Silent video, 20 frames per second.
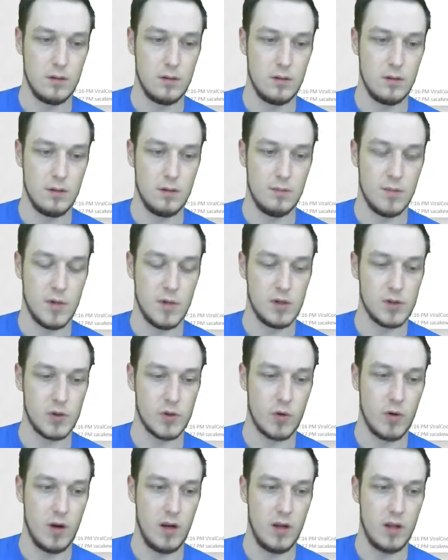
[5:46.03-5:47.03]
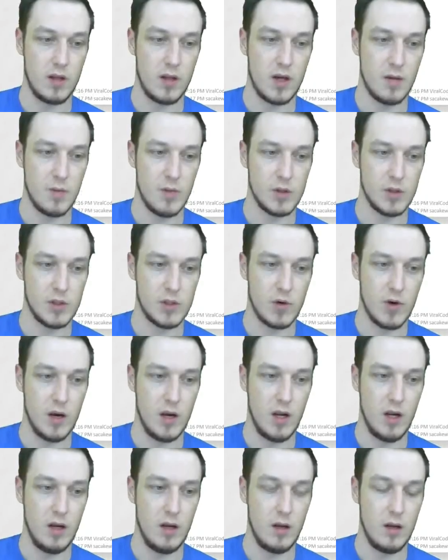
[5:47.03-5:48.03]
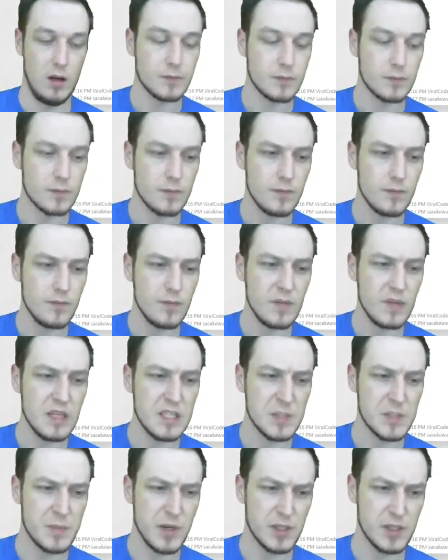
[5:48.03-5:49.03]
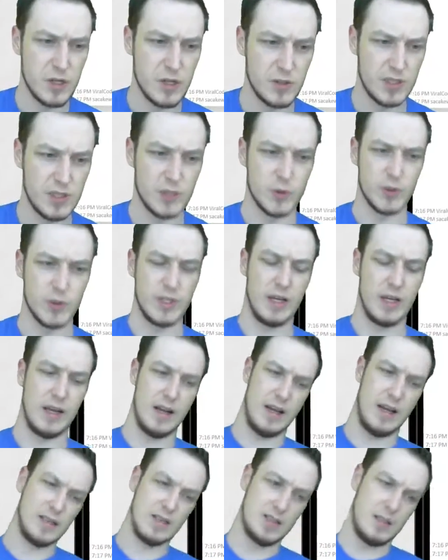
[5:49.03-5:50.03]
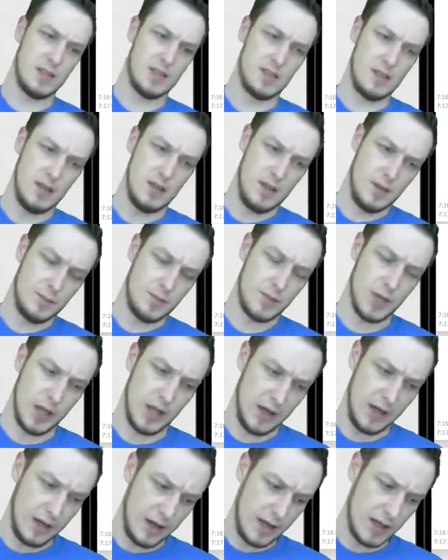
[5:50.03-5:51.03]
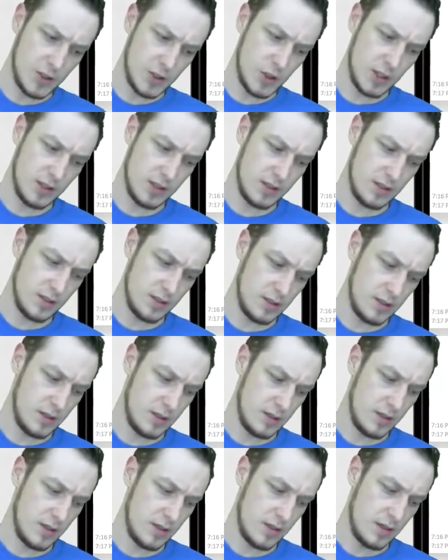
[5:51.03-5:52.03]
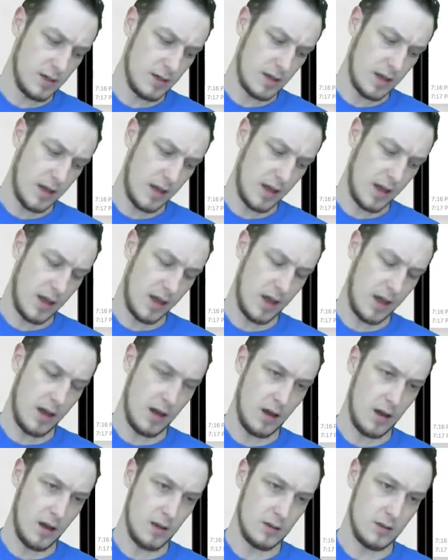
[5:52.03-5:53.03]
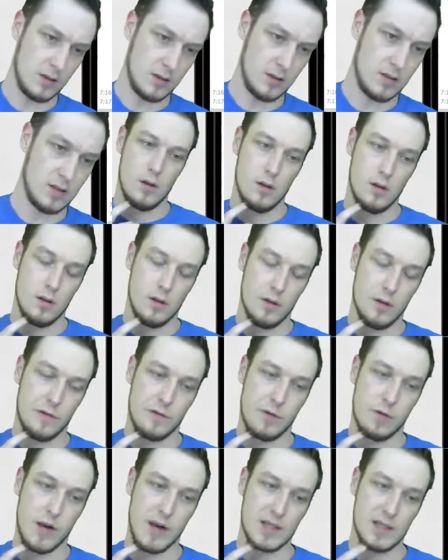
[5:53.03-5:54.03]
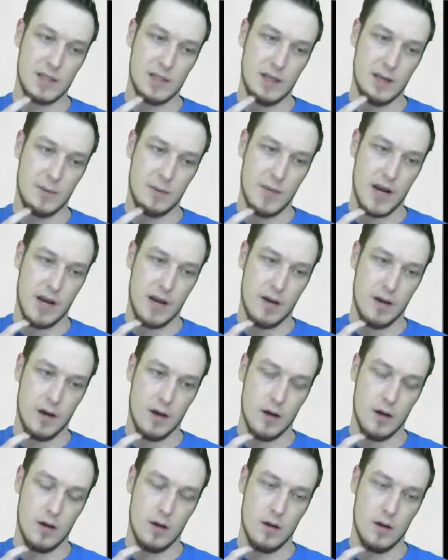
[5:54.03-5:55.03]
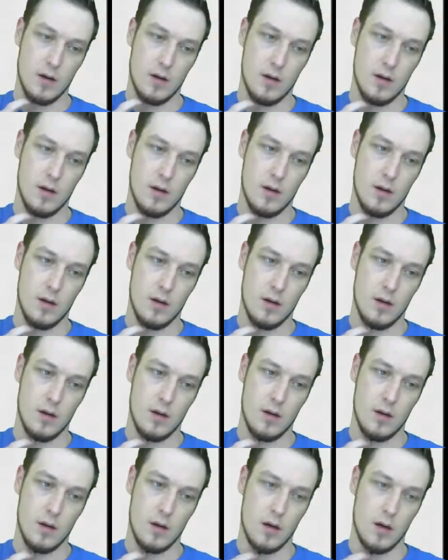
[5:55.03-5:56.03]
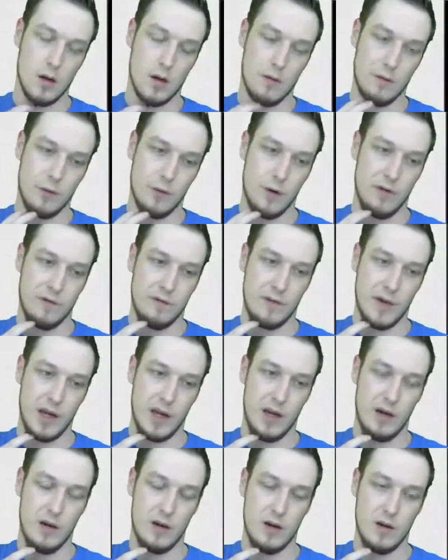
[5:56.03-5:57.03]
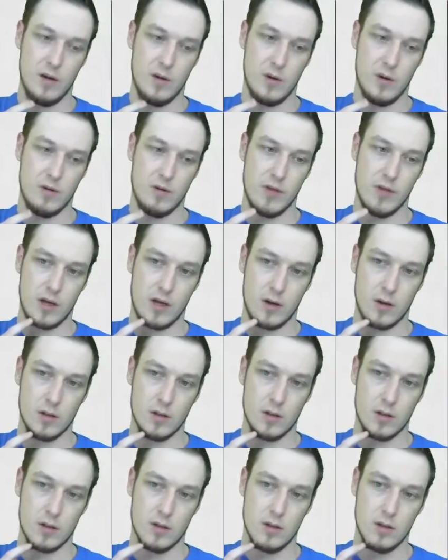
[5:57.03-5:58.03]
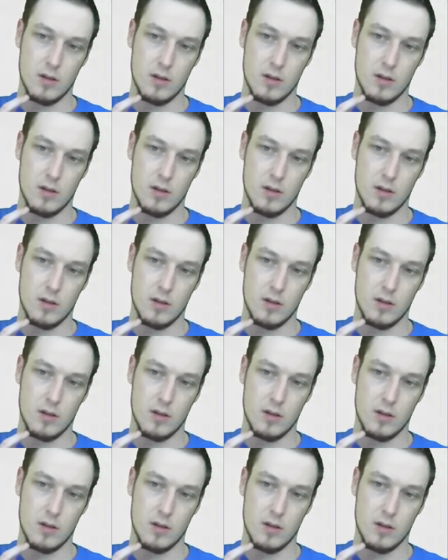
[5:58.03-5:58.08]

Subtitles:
Muddles are great. Combo is great. Spellsnare is interesting. It hits Blighted Agent and the Phyrexian mana Avoid Fate, whatever that card's called.